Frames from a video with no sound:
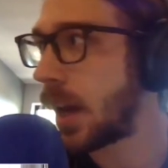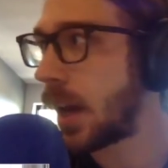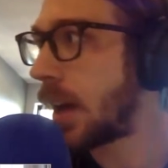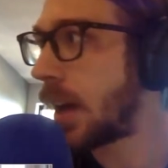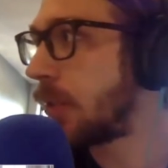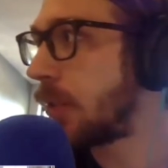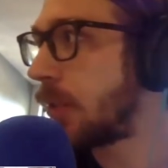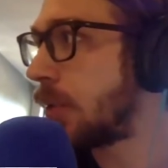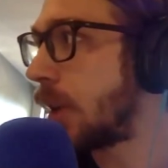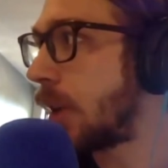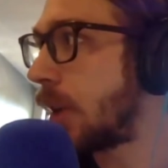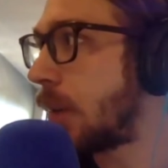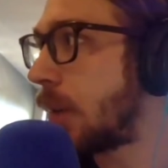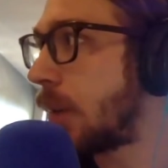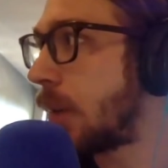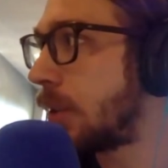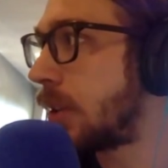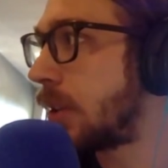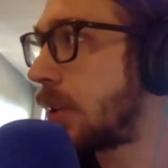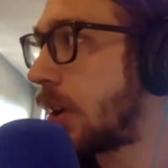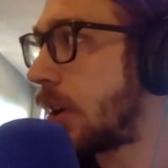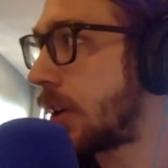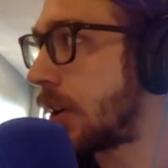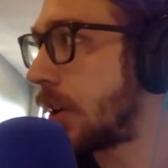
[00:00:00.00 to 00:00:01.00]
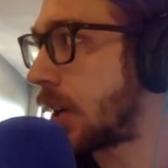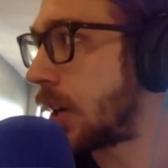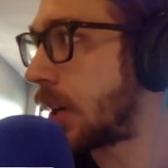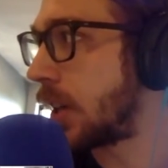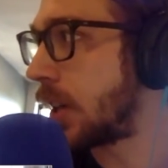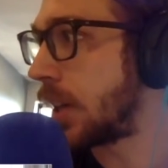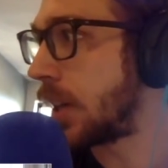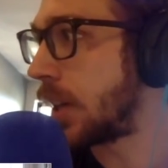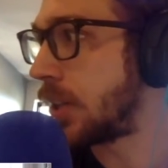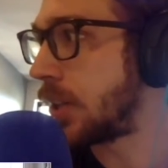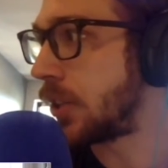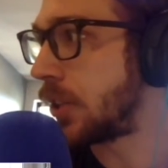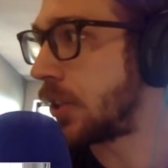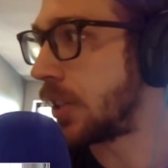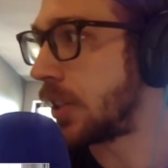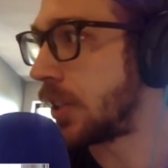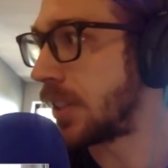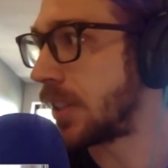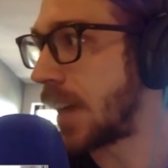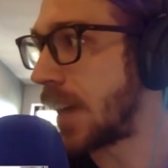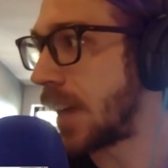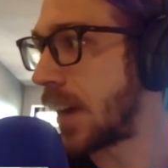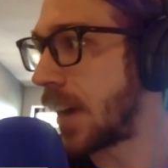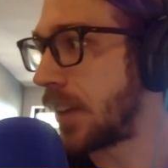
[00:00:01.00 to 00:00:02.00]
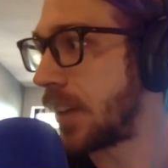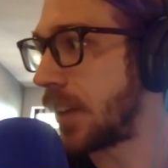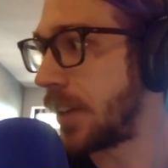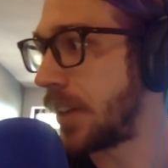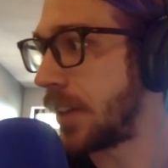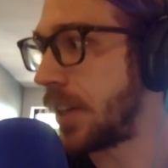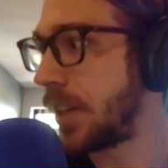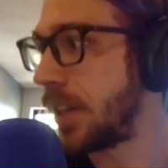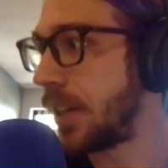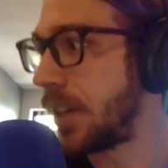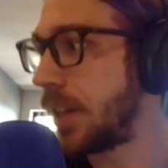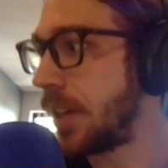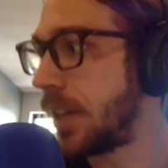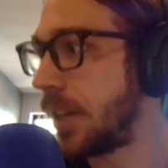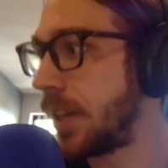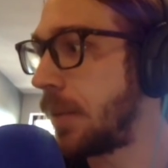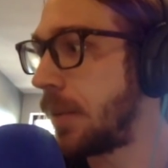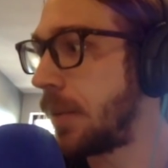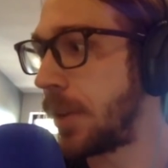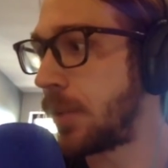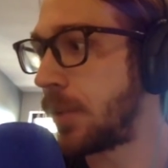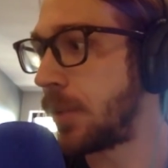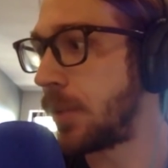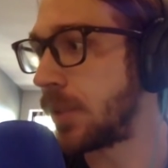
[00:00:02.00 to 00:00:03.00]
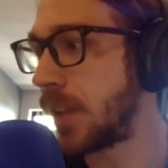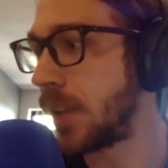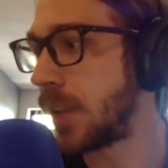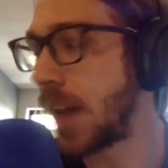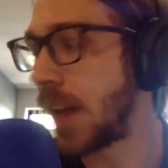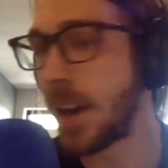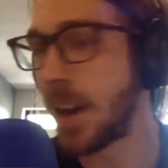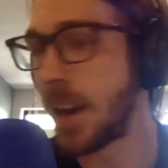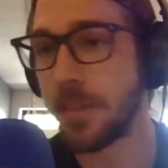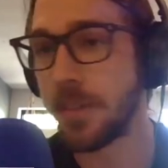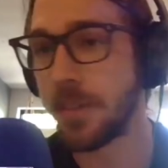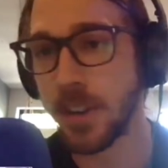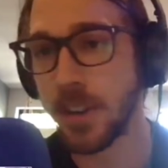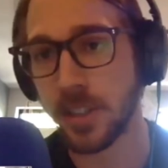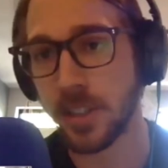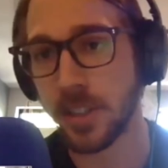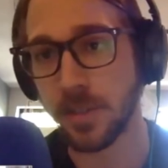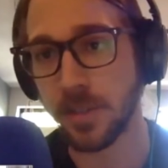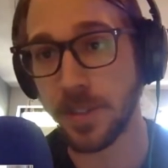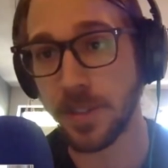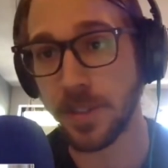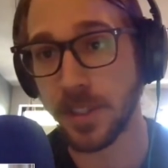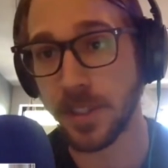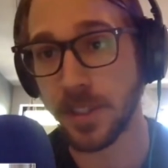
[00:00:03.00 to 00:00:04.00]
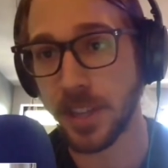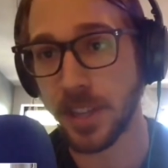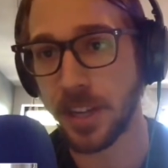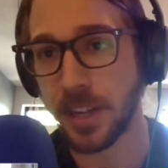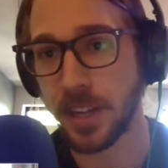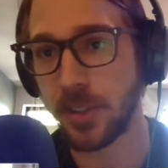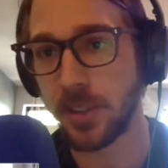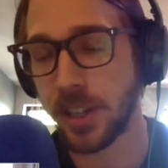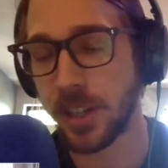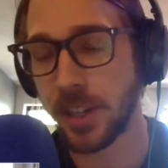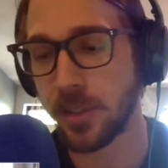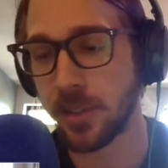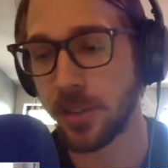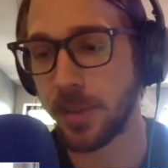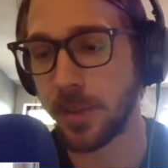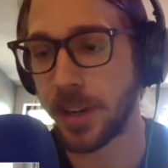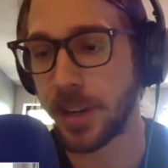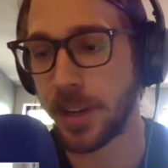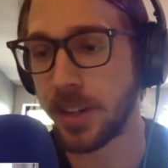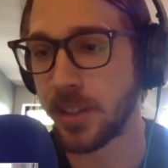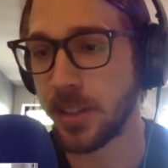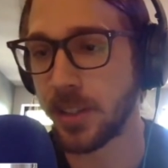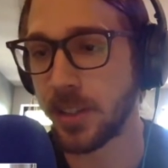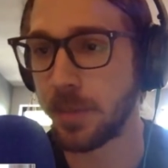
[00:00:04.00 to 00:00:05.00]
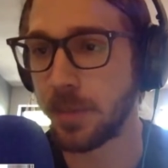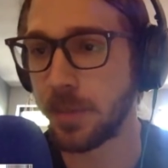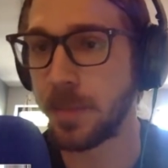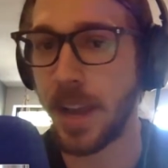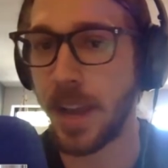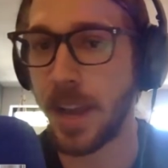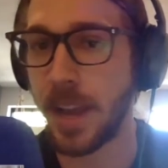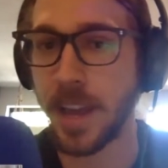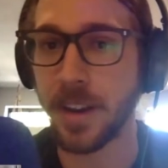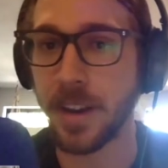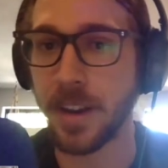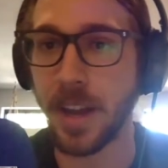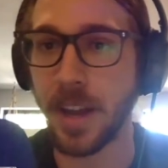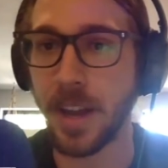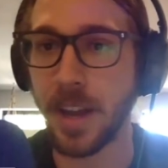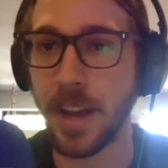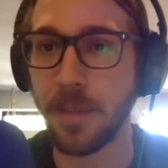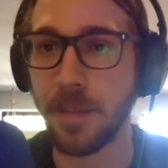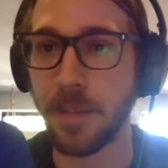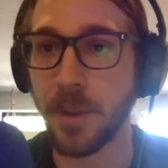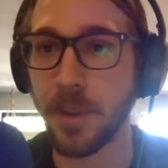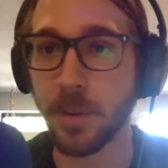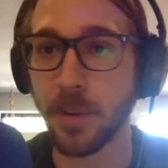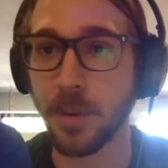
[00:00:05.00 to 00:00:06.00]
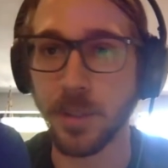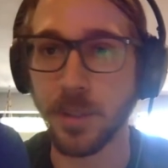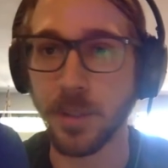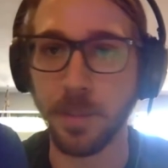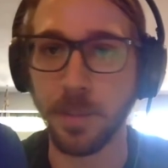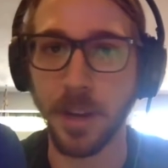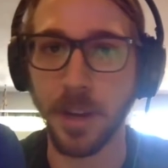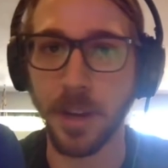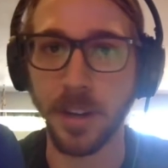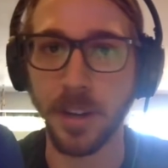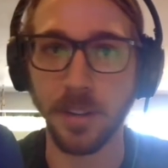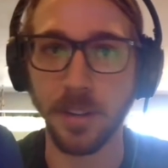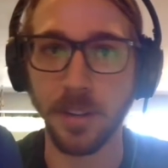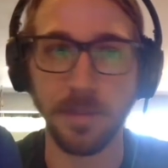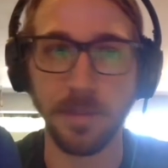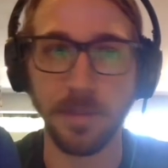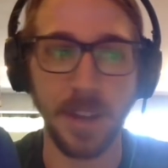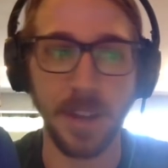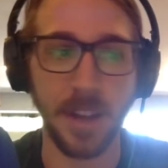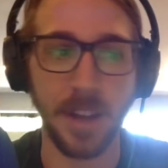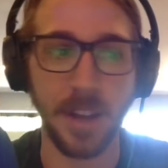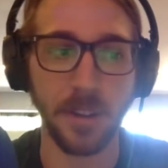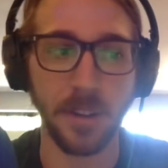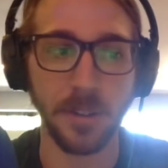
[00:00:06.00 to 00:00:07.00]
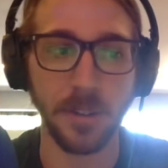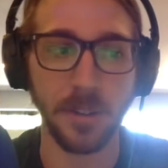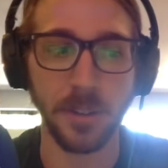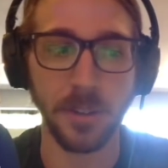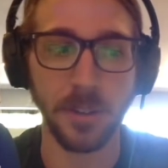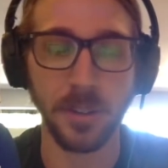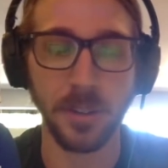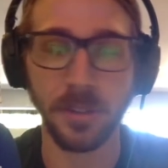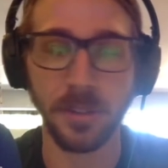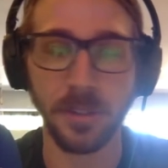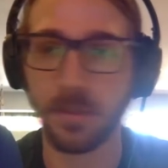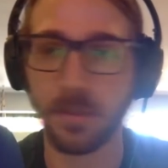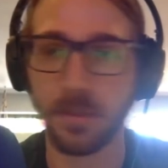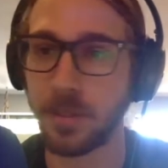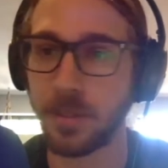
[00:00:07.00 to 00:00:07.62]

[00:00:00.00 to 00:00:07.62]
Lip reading: I wouldn't call it a kludge exactly, but it was not a very sophisticated transfer mechanism. And there was a bug found.